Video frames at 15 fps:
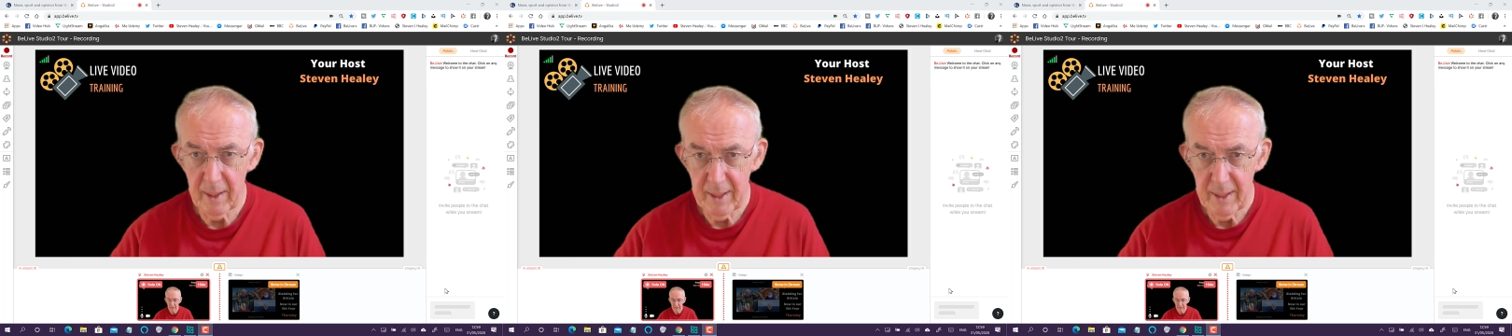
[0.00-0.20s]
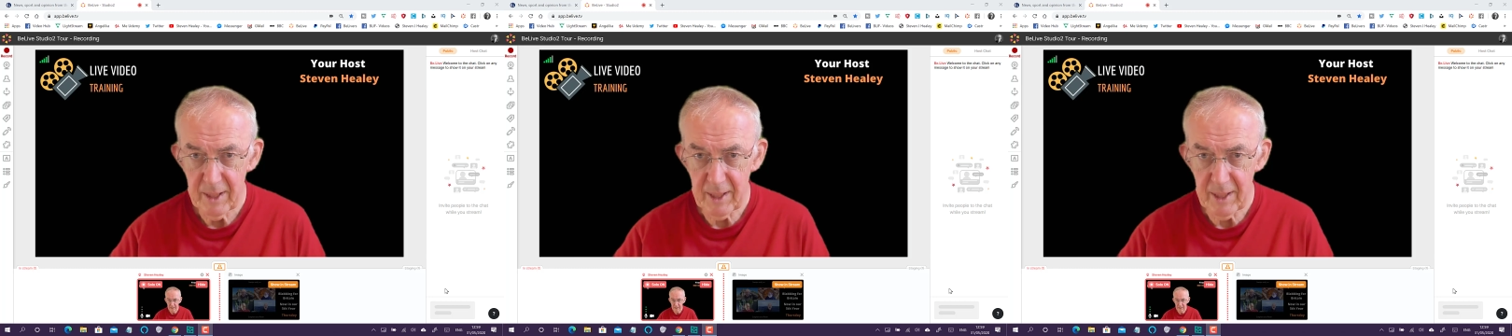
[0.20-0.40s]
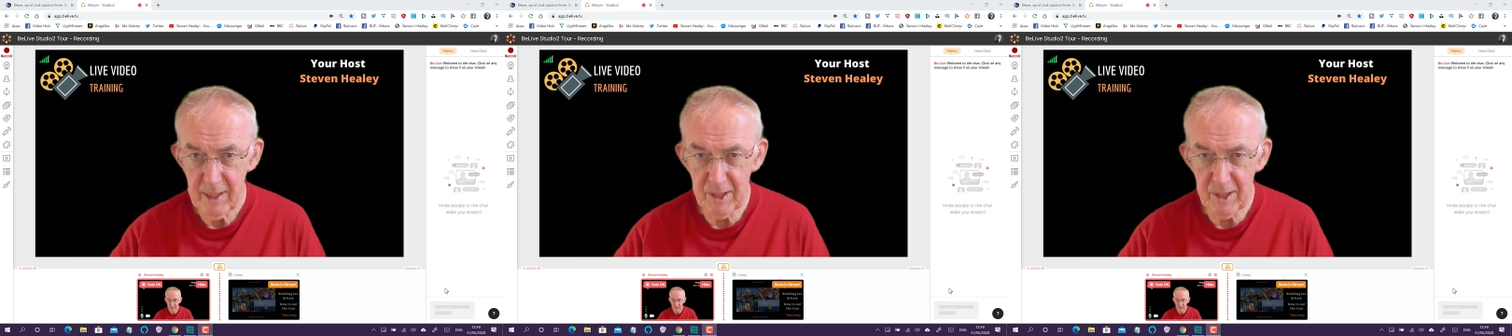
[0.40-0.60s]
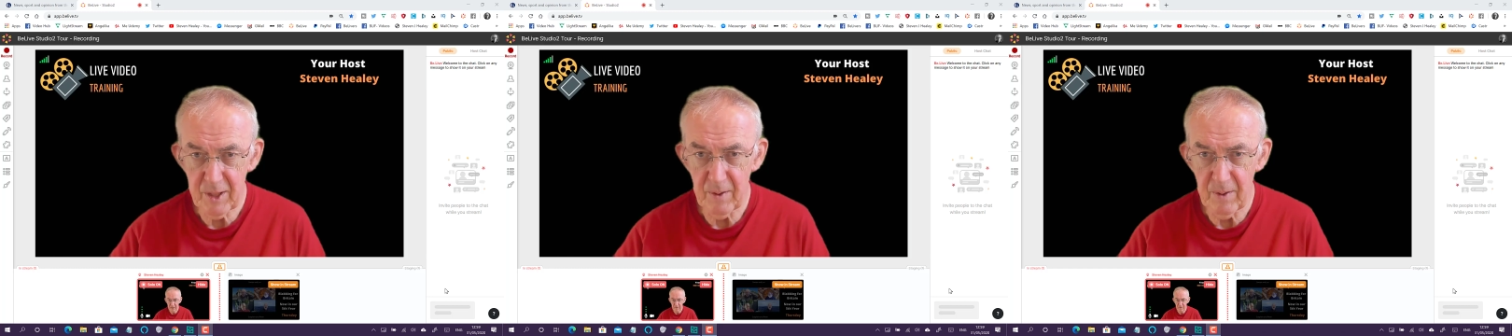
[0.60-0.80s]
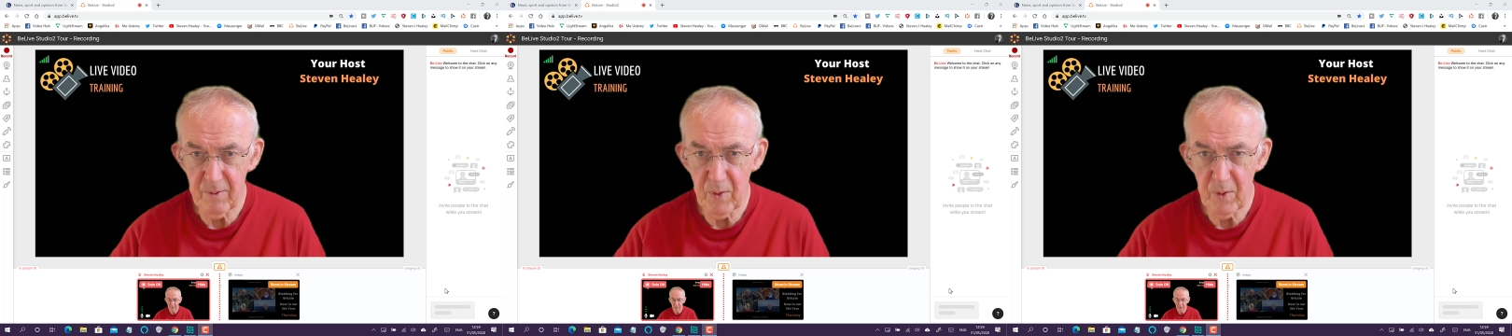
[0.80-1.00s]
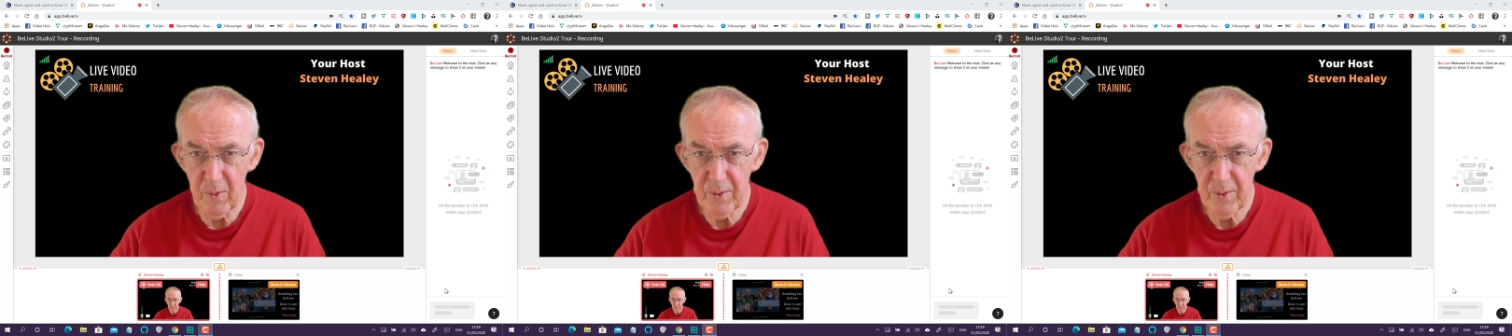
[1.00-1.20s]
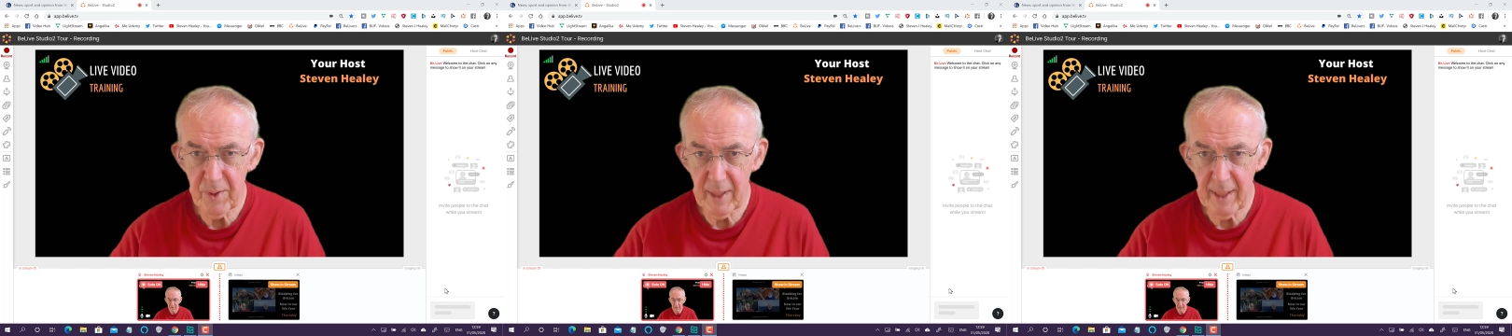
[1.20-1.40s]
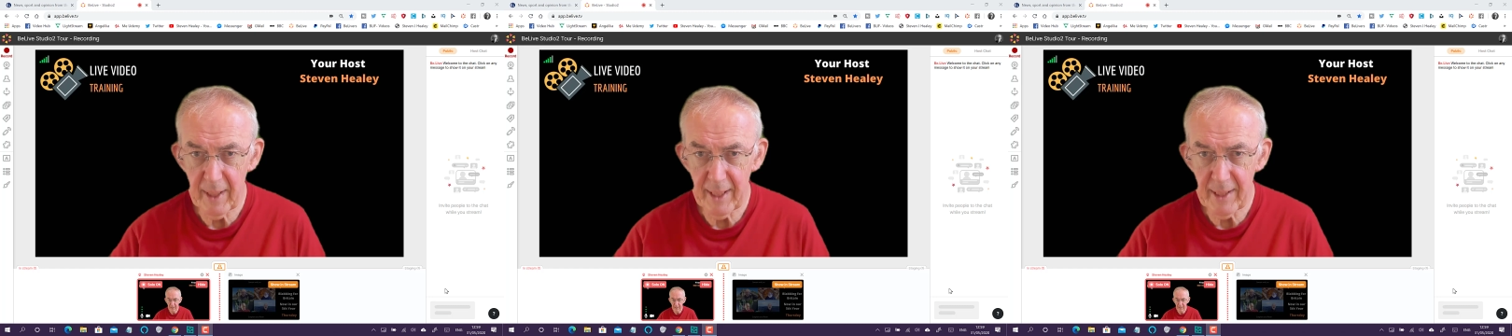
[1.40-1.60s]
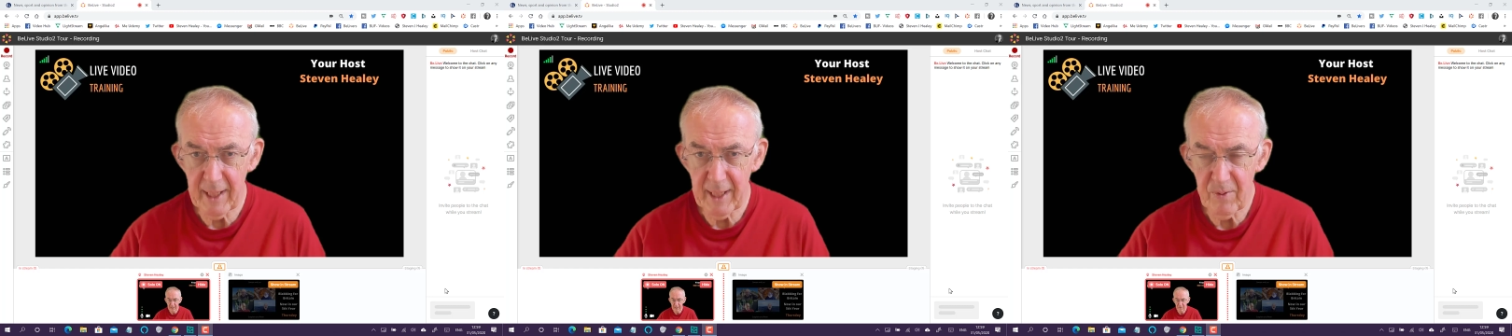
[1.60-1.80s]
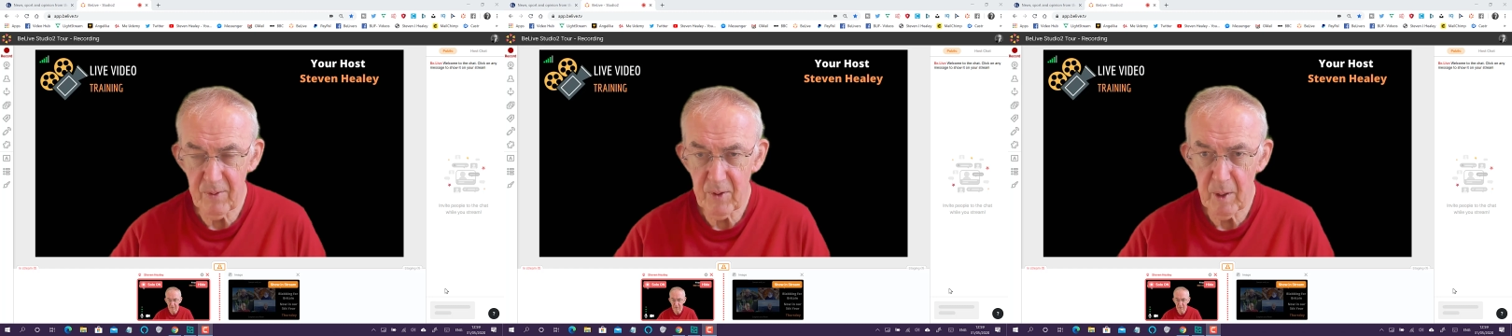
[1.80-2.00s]
section of the course, and
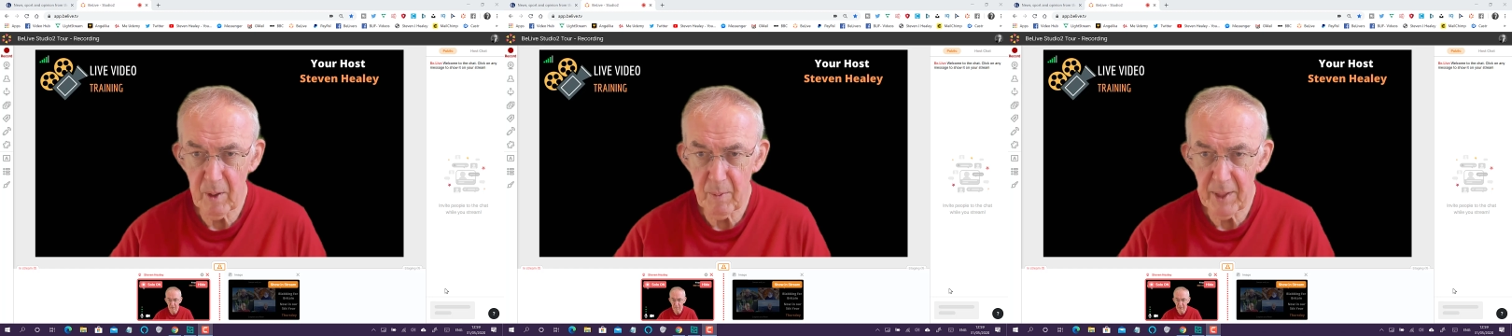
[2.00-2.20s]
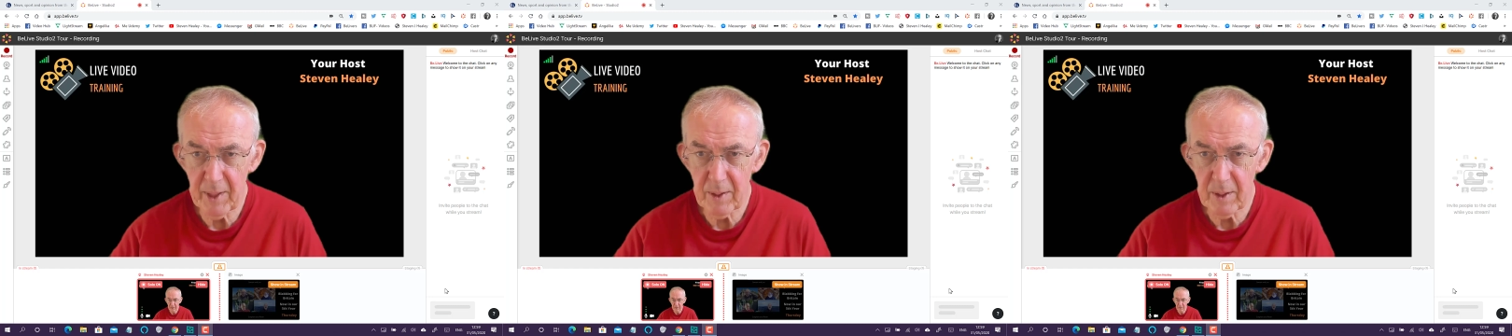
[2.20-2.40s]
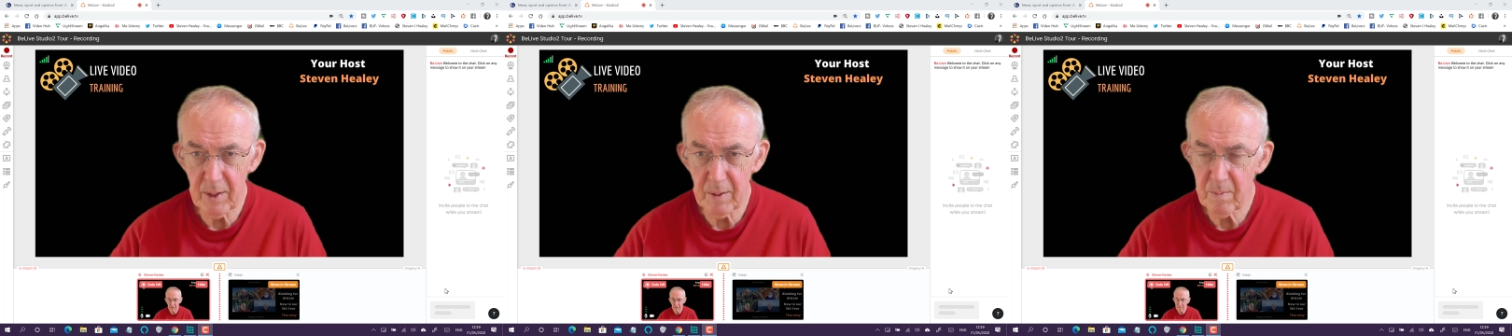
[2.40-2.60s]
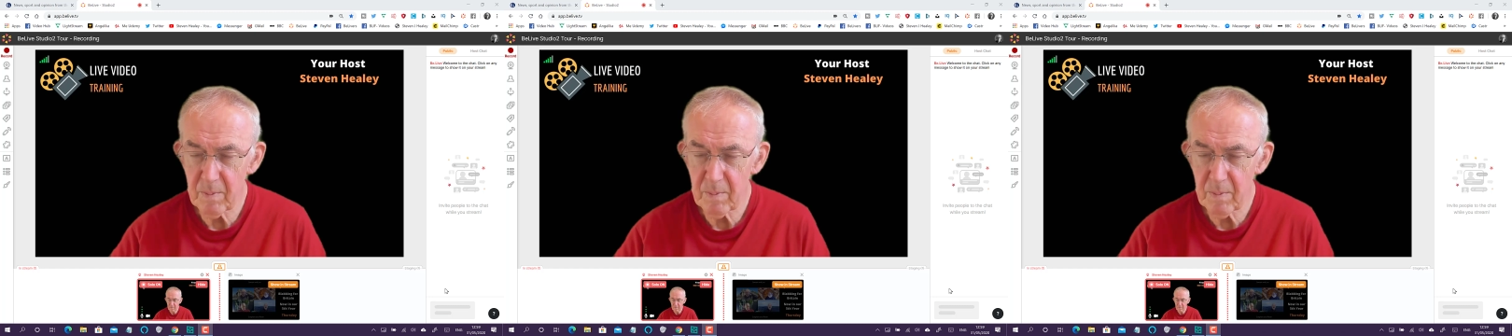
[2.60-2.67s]
everything I'm about to